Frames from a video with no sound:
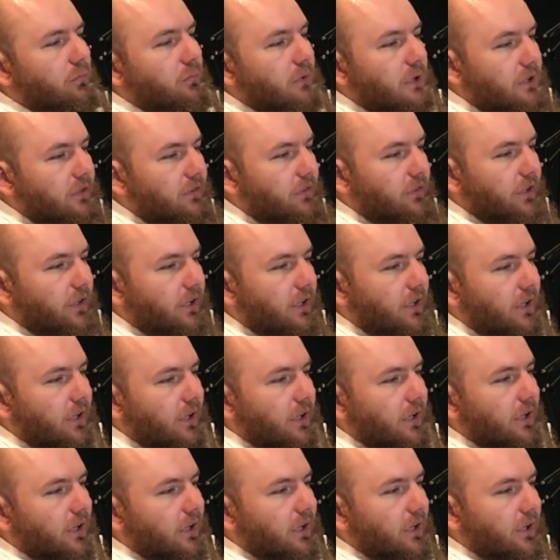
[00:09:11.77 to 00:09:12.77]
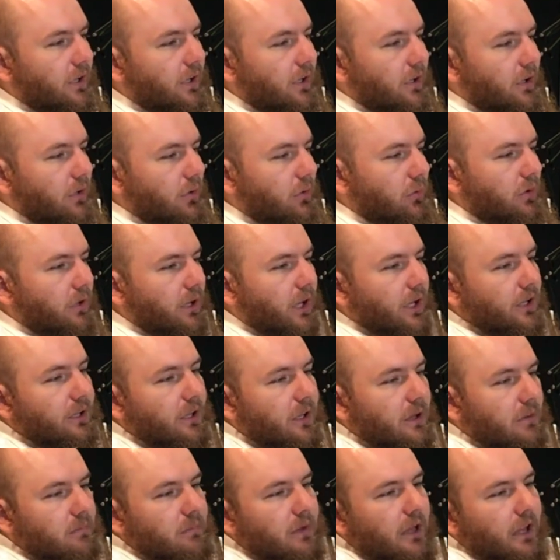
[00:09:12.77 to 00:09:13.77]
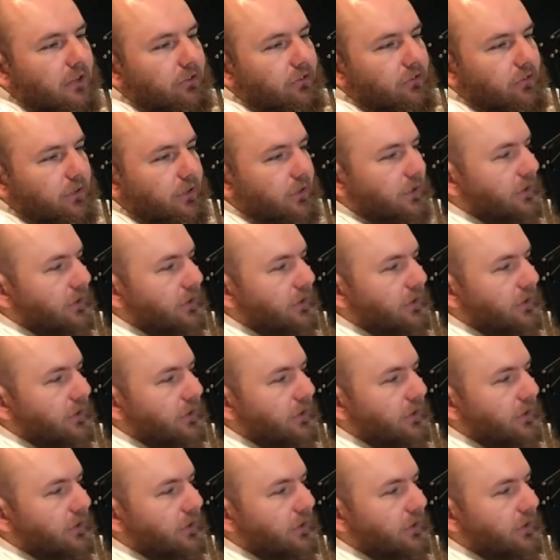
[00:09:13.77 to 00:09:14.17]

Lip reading: meaty you can imagine.